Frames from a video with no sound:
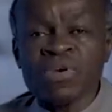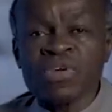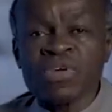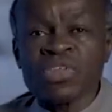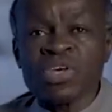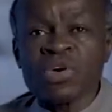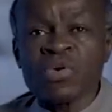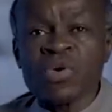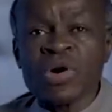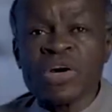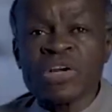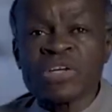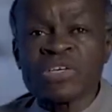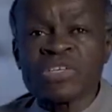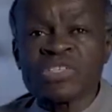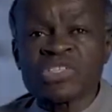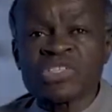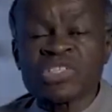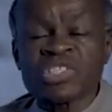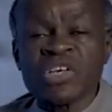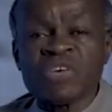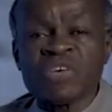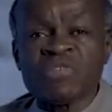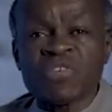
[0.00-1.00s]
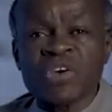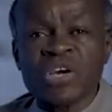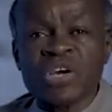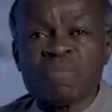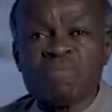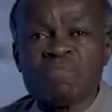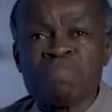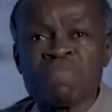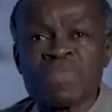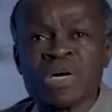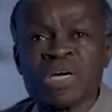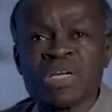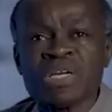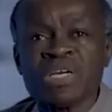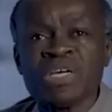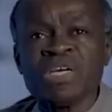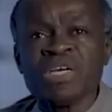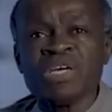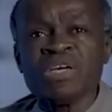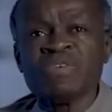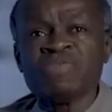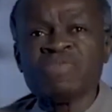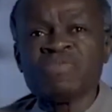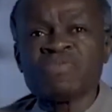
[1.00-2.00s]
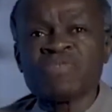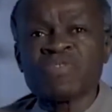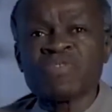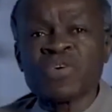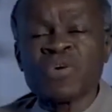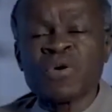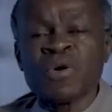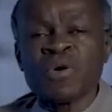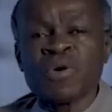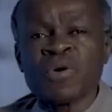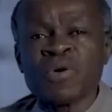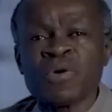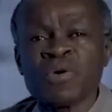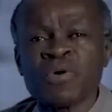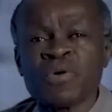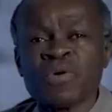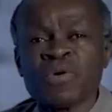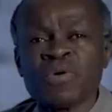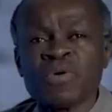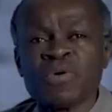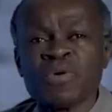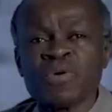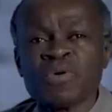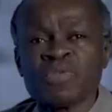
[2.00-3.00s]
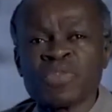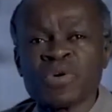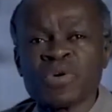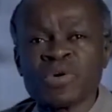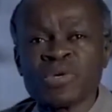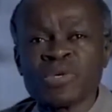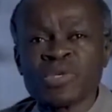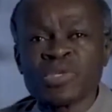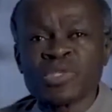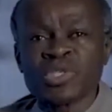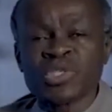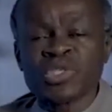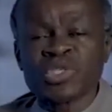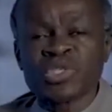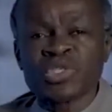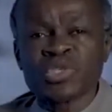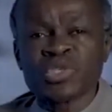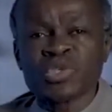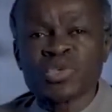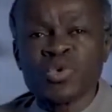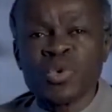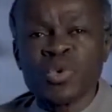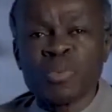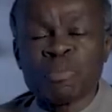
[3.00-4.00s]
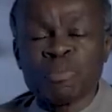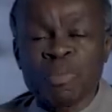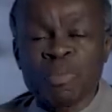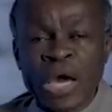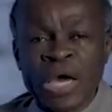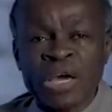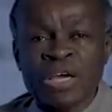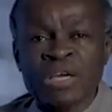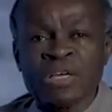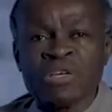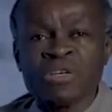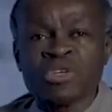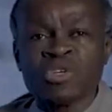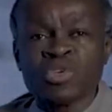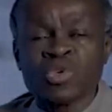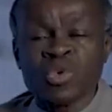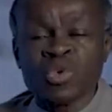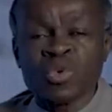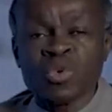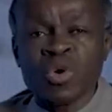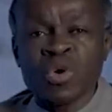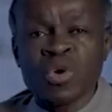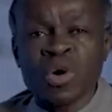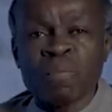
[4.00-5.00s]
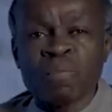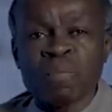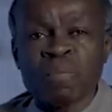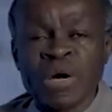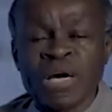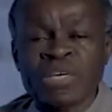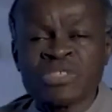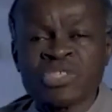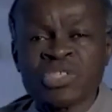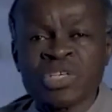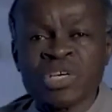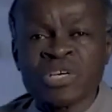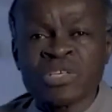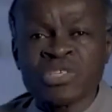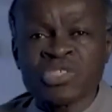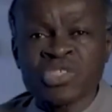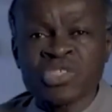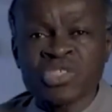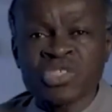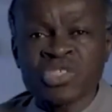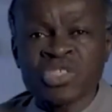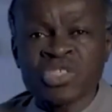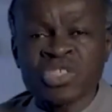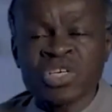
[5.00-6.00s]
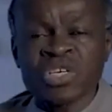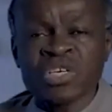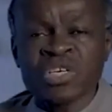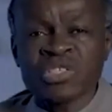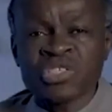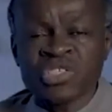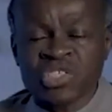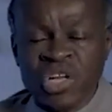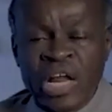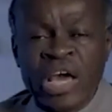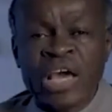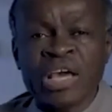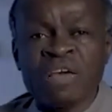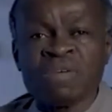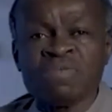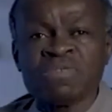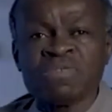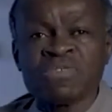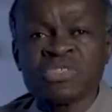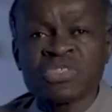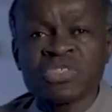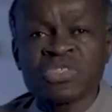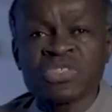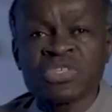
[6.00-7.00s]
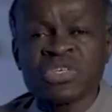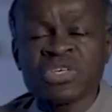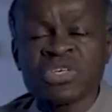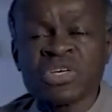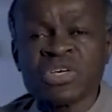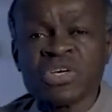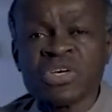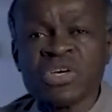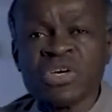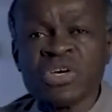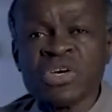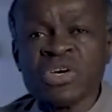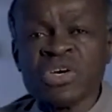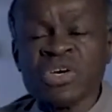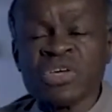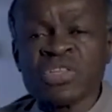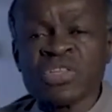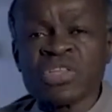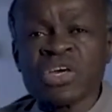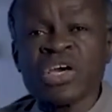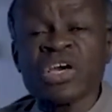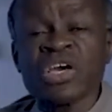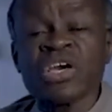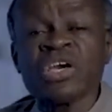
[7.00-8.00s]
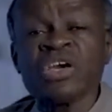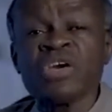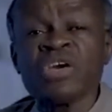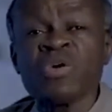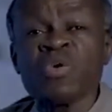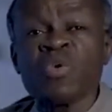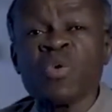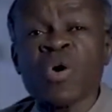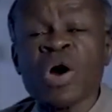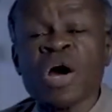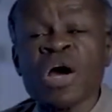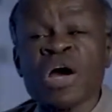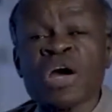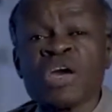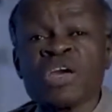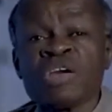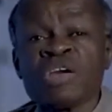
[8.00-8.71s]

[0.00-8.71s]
They were receiving money for those who paid to purchase slaves. They were